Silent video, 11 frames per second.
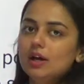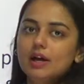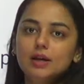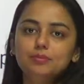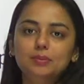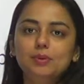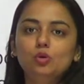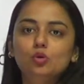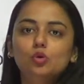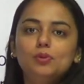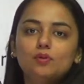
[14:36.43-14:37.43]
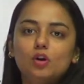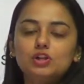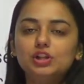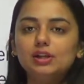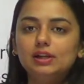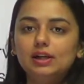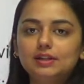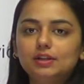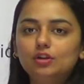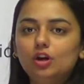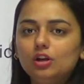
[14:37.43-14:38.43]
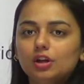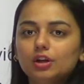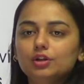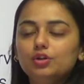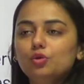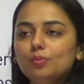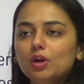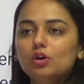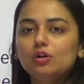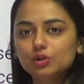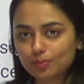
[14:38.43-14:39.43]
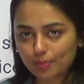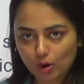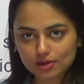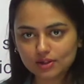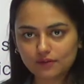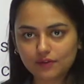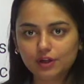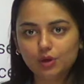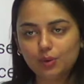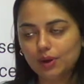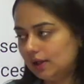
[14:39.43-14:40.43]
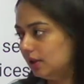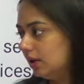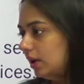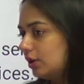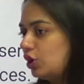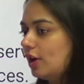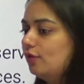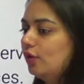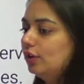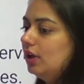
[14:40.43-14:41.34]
and people who will be watching it later on. You may also pause the video and check for the